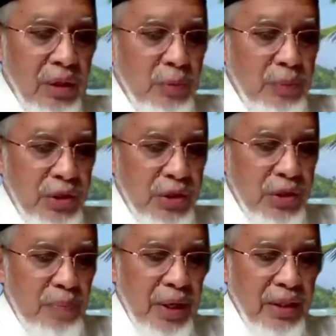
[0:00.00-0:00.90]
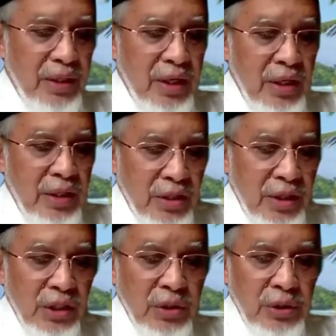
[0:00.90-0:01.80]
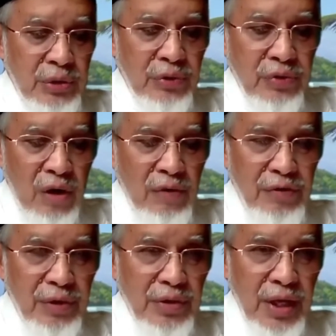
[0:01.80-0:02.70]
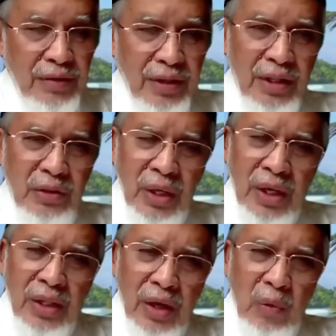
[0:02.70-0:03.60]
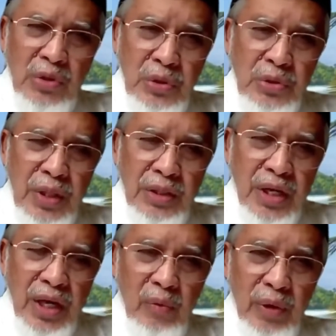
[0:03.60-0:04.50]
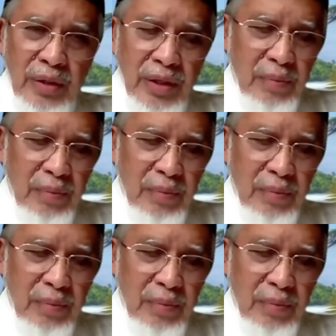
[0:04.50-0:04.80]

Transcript: to participate in an international youth conference. I think that was also the time when